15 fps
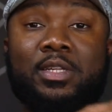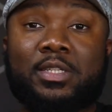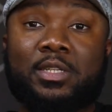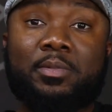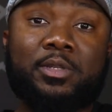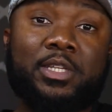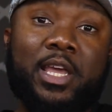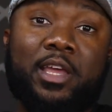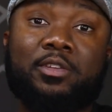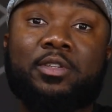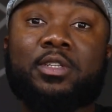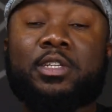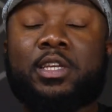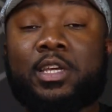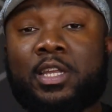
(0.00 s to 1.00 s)

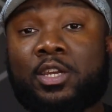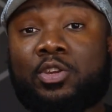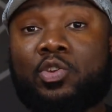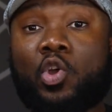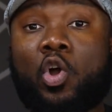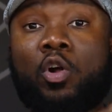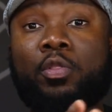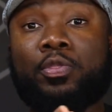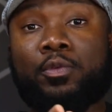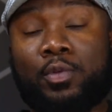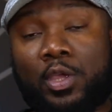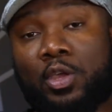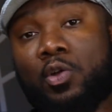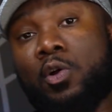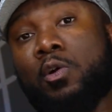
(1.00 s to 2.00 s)
simultaneously in all
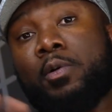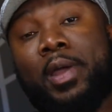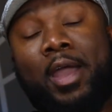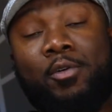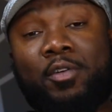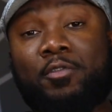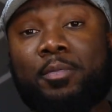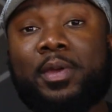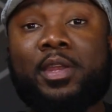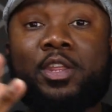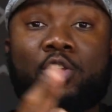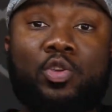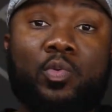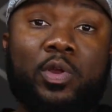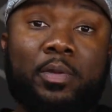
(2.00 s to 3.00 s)
three or however
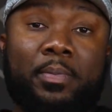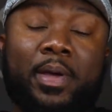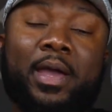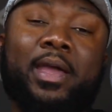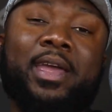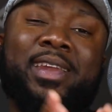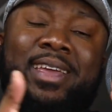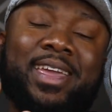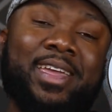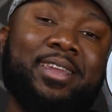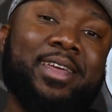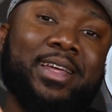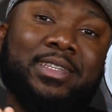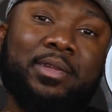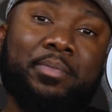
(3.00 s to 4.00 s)
many you want to buy. And
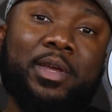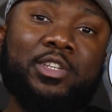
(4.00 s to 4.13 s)
again, as I